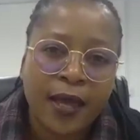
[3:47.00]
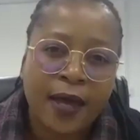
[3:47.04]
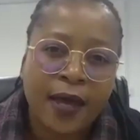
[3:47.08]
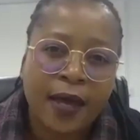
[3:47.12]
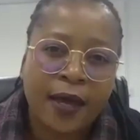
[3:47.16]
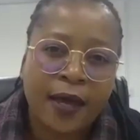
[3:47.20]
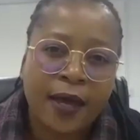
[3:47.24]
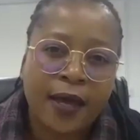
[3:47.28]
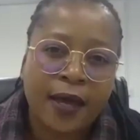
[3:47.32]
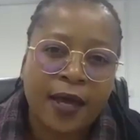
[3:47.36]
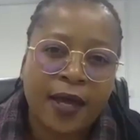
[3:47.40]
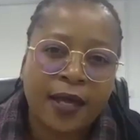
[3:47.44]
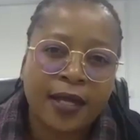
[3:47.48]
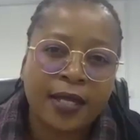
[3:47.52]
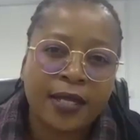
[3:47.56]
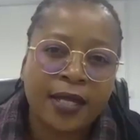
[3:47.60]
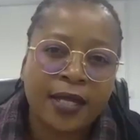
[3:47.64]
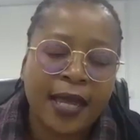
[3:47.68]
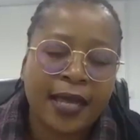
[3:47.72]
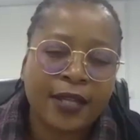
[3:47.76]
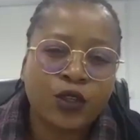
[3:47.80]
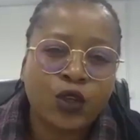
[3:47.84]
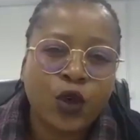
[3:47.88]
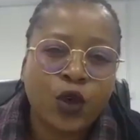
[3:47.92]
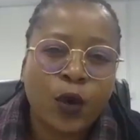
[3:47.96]
uh,
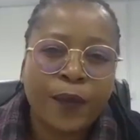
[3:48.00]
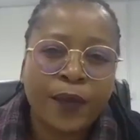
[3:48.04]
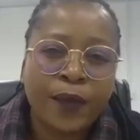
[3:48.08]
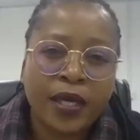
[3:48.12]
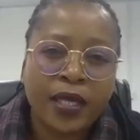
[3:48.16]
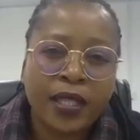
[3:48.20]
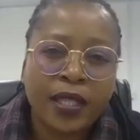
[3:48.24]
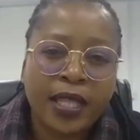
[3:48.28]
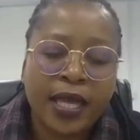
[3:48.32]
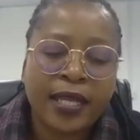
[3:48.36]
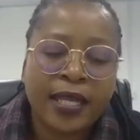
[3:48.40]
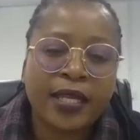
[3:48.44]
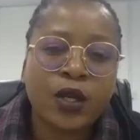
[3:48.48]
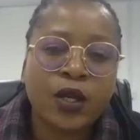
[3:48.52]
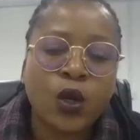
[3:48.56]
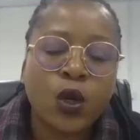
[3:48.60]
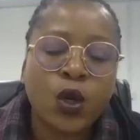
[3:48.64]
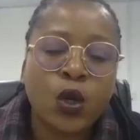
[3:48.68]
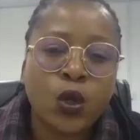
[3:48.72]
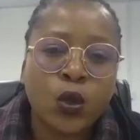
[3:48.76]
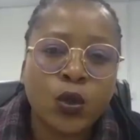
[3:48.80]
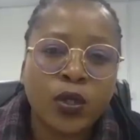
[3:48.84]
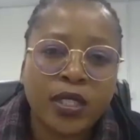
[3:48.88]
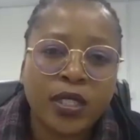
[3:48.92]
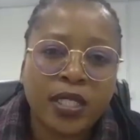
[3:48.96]
a topic that
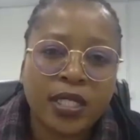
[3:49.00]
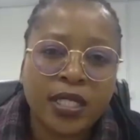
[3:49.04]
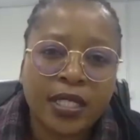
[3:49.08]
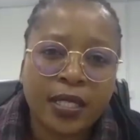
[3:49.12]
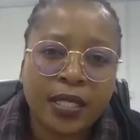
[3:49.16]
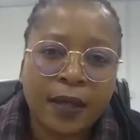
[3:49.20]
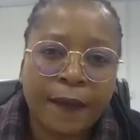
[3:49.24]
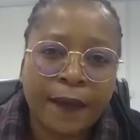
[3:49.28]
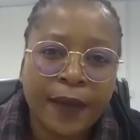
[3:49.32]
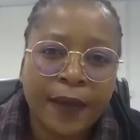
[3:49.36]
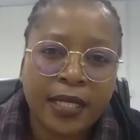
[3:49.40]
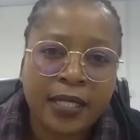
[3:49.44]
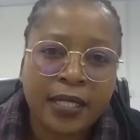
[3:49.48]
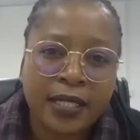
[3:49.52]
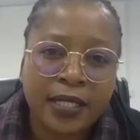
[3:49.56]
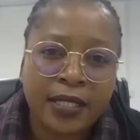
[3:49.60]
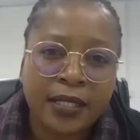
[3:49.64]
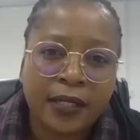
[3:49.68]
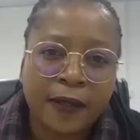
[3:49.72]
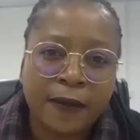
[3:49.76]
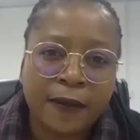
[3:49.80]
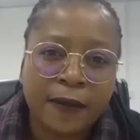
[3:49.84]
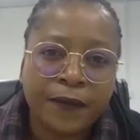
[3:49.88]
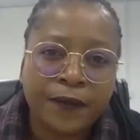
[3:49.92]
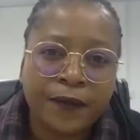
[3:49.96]
includes
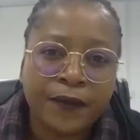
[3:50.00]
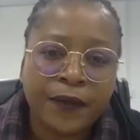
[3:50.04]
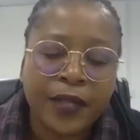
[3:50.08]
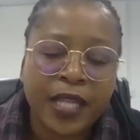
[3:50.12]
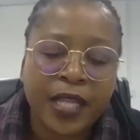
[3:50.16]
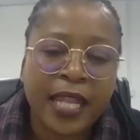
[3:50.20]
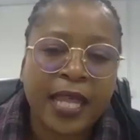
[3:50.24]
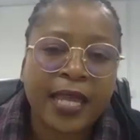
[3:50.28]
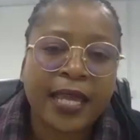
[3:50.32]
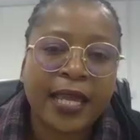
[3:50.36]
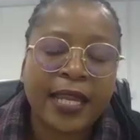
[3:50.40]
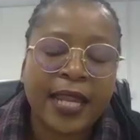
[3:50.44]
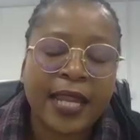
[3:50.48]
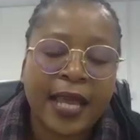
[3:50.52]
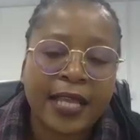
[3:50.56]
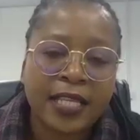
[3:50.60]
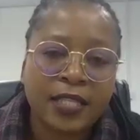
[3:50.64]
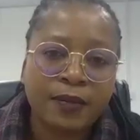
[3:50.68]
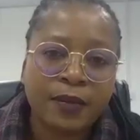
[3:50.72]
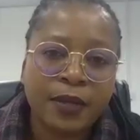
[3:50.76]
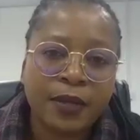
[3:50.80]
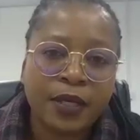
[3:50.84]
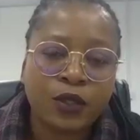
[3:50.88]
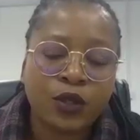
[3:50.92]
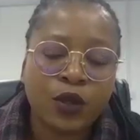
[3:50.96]
disability, like an
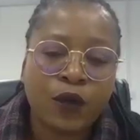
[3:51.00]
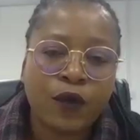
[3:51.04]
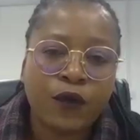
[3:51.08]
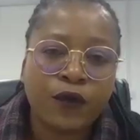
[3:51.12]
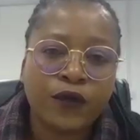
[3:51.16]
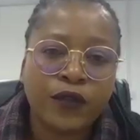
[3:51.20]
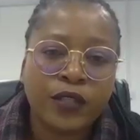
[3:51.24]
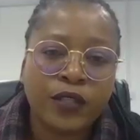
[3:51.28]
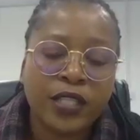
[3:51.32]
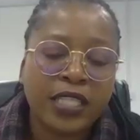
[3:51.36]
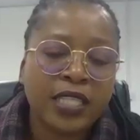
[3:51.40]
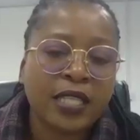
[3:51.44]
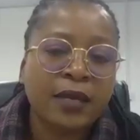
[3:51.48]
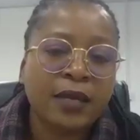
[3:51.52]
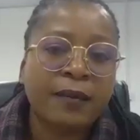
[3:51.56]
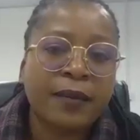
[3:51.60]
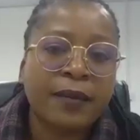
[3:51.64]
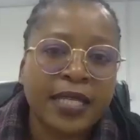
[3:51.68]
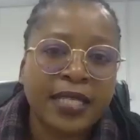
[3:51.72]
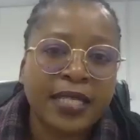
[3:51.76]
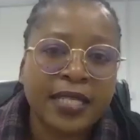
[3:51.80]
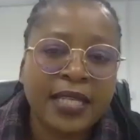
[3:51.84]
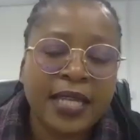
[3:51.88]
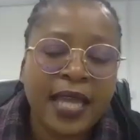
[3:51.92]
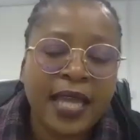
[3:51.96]
aspect of
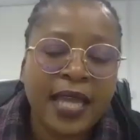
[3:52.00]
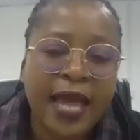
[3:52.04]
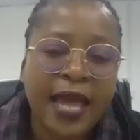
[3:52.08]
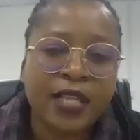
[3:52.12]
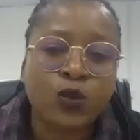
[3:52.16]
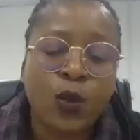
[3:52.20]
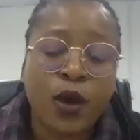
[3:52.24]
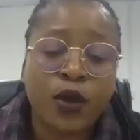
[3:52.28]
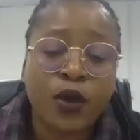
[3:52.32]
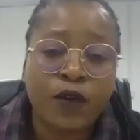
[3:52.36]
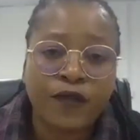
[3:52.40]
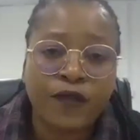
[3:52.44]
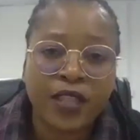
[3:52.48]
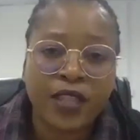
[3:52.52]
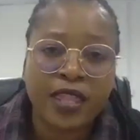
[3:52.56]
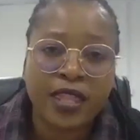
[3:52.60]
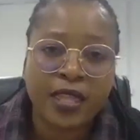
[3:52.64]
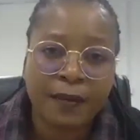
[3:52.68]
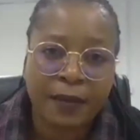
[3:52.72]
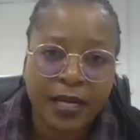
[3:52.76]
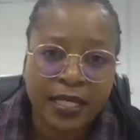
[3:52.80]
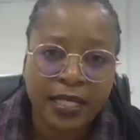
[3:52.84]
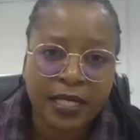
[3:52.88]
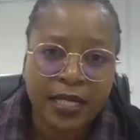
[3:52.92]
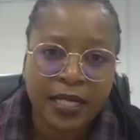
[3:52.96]
disability as one of the
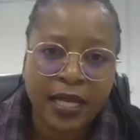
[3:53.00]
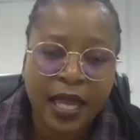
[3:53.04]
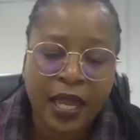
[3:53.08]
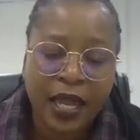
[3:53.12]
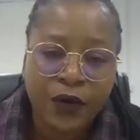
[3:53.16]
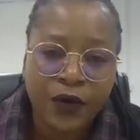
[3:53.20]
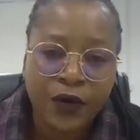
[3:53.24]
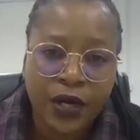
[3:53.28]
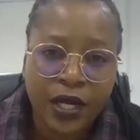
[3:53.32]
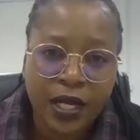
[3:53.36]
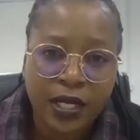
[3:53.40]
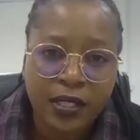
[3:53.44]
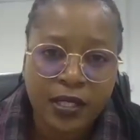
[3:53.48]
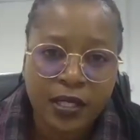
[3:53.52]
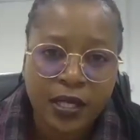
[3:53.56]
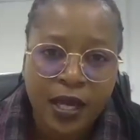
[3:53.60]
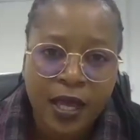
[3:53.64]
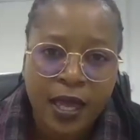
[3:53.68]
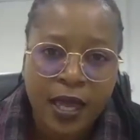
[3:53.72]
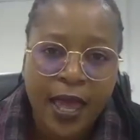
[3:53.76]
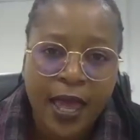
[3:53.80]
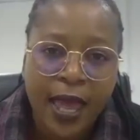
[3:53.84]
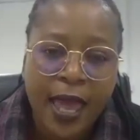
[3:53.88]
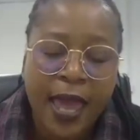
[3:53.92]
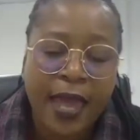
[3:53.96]
thematic areas,
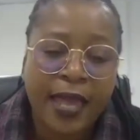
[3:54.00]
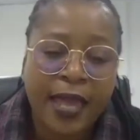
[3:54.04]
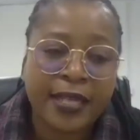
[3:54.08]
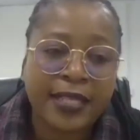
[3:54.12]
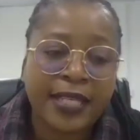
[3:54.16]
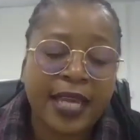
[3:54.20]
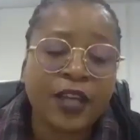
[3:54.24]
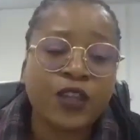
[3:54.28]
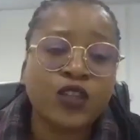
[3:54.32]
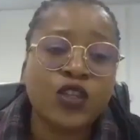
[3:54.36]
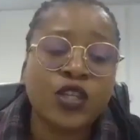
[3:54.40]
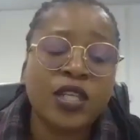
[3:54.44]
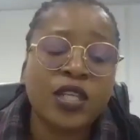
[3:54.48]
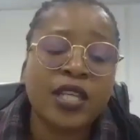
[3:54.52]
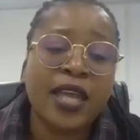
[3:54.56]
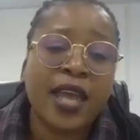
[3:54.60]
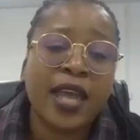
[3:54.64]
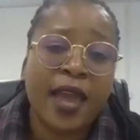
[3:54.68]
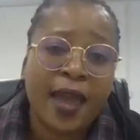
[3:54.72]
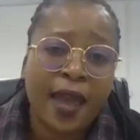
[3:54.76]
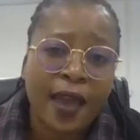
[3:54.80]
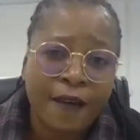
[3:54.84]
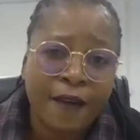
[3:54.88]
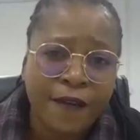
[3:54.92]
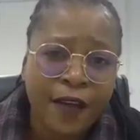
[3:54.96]
and actually
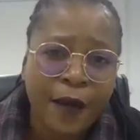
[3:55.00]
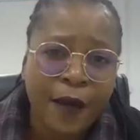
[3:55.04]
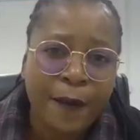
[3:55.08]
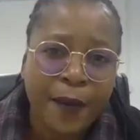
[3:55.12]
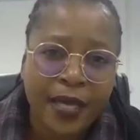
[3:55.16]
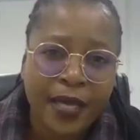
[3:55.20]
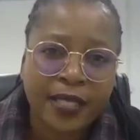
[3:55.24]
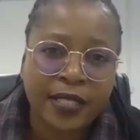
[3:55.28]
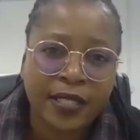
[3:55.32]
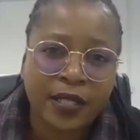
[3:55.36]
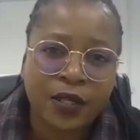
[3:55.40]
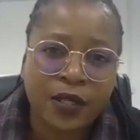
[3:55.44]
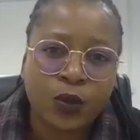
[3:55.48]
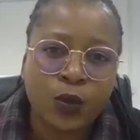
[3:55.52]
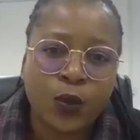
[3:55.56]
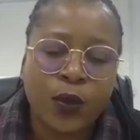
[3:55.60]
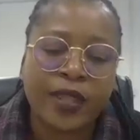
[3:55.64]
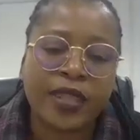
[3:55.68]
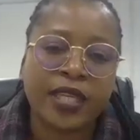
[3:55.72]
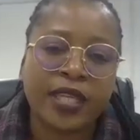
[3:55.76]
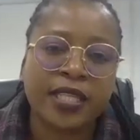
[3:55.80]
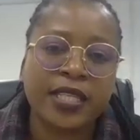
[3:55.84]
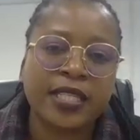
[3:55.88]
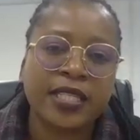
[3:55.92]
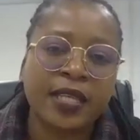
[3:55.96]
have a person
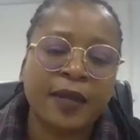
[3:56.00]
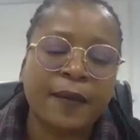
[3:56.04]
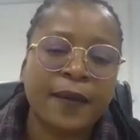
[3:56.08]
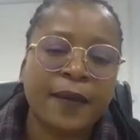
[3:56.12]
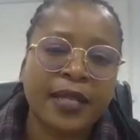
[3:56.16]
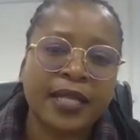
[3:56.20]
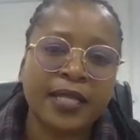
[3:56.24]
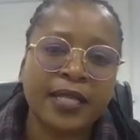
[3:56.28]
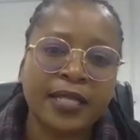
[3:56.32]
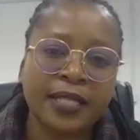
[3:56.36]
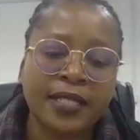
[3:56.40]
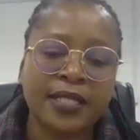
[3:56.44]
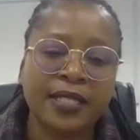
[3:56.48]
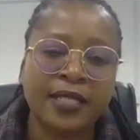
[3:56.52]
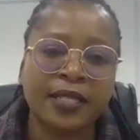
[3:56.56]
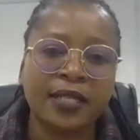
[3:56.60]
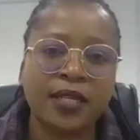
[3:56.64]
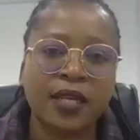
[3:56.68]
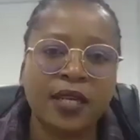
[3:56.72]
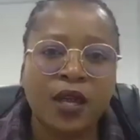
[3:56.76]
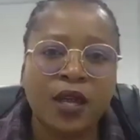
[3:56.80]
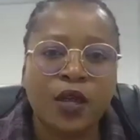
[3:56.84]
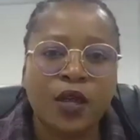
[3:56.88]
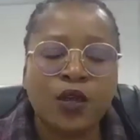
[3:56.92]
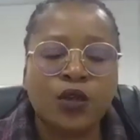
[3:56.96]
with a
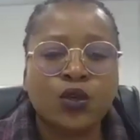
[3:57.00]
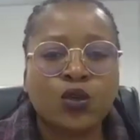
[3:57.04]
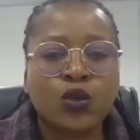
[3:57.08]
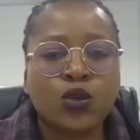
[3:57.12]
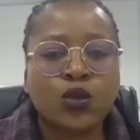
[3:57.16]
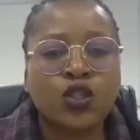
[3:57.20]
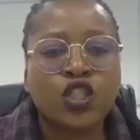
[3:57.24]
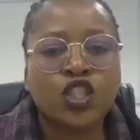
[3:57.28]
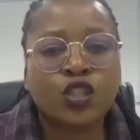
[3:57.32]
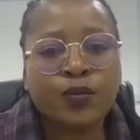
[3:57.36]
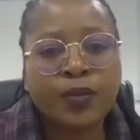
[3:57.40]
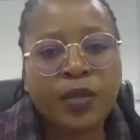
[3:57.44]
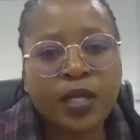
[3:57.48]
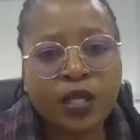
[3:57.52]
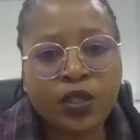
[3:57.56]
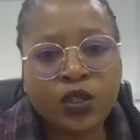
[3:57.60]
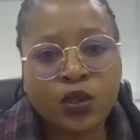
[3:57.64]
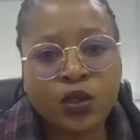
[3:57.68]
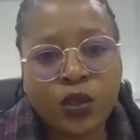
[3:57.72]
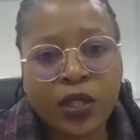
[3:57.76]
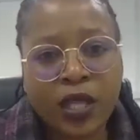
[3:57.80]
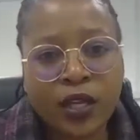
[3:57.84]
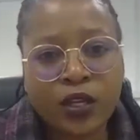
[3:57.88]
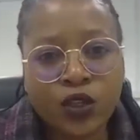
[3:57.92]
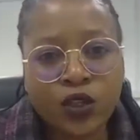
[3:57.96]
disability to speak
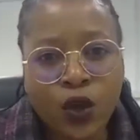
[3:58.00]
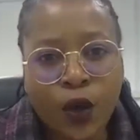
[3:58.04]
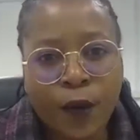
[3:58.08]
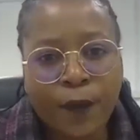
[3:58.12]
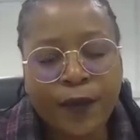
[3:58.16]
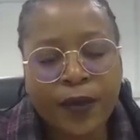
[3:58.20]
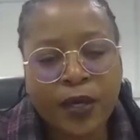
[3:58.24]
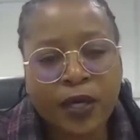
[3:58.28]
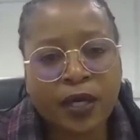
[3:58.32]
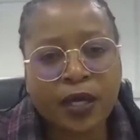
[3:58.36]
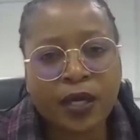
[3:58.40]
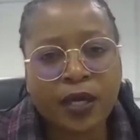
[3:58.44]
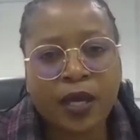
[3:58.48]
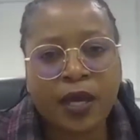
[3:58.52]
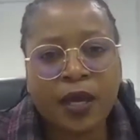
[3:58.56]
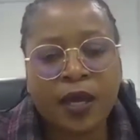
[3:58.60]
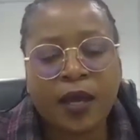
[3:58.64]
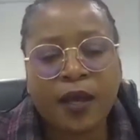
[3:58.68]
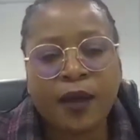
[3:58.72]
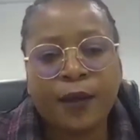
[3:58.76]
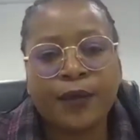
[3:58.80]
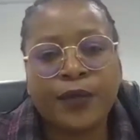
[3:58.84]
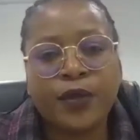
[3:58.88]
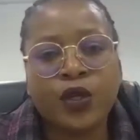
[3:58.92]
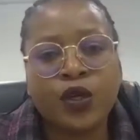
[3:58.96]
to that topic
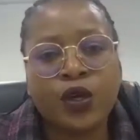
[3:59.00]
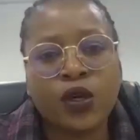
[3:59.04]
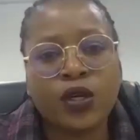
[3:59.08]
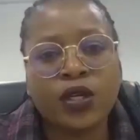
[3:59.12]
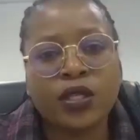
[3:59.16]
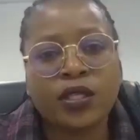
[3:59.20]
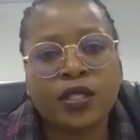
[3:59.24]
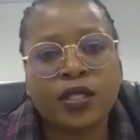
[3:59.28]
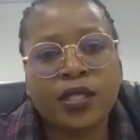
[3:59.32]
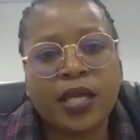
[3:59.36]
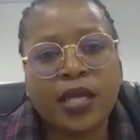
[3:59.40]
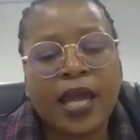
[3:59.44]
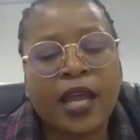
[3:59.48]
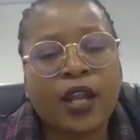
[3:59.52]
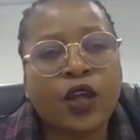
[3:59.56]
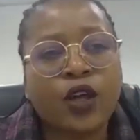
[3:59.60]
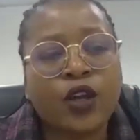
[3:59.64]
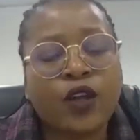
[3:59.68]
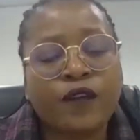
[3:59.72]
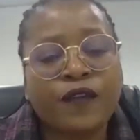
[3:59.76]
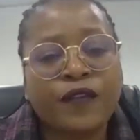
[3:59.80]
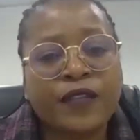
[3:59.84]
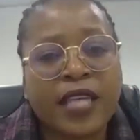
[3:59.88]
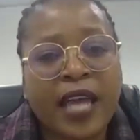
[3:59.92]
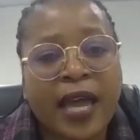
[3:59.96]
because a
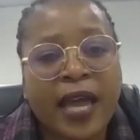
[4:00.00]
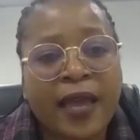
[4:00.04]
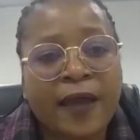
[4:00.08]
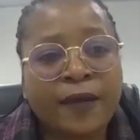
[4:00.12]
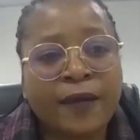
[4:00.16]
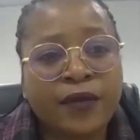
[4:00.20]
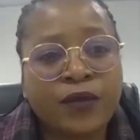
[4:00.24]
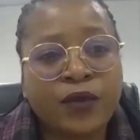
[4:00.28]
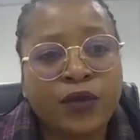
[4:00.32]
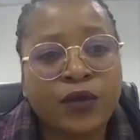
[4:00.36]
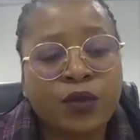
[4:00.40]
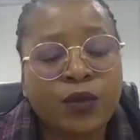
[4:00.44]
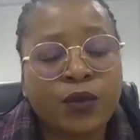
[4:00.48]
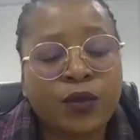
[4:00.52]
lot of times